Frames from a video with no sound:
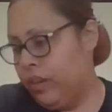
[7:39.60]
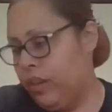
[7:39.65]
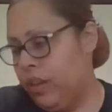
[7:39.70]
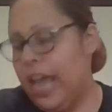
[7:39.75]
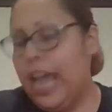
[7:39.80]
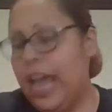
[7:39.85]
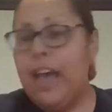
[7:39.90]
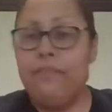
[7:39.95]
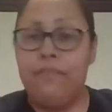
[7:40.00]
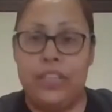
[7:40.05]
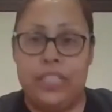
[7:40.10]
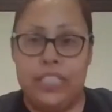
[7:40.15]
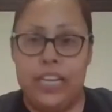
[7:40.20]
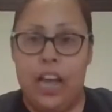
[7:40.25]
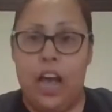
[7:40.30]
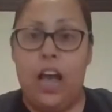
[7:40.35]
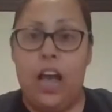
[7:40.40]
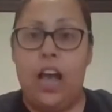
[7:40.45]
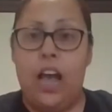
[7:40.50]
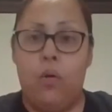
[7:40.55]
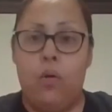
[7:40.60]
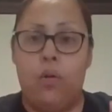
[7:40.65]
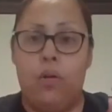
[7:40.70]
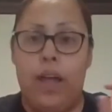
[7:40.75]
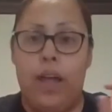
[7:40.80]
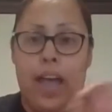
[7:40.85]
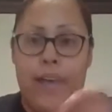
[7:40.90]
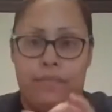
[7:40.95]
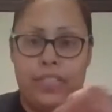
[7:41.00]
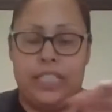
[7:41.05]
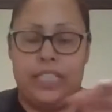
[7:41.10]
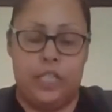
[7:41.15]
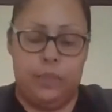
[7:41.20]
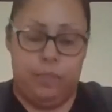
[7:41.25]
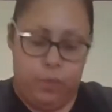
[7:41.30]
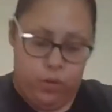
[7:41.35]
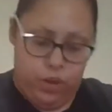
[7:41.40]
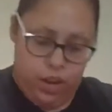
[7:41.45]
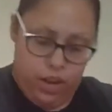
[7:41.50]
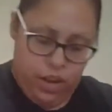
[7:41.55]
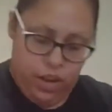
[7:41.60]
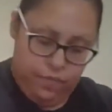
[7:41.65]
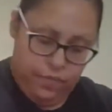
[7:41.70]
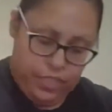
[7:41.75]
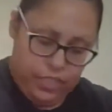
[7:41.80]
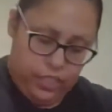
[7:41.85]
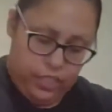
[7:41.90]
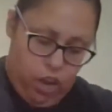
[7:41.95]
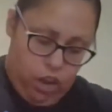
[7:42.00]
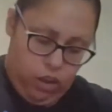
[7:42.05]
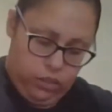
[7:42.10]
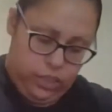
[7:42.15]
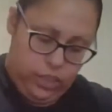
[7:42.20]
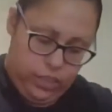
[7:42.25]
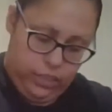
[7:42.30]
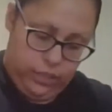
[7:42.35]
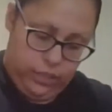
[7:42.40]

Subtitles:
half a teaspoon of salt.